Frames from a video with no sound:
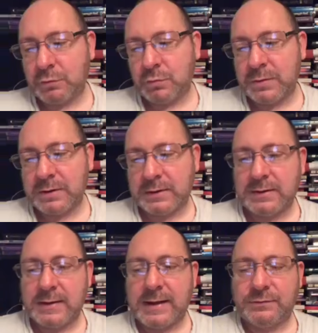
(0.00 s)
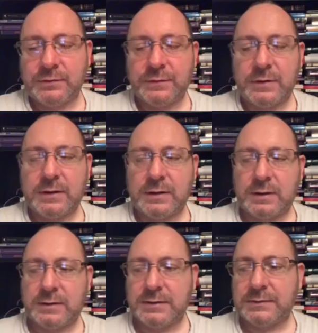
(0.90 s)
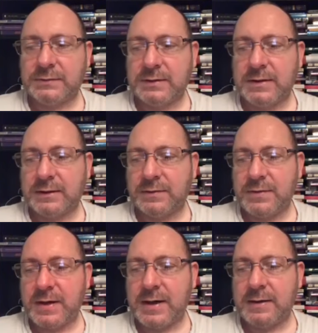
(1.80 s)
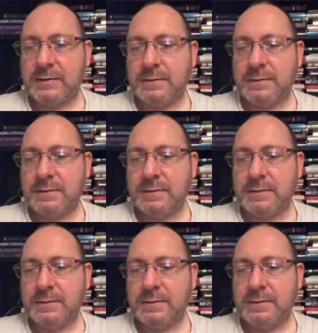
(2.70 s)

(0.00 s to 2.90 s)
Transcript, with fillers: really. Actually, if I disconnect that,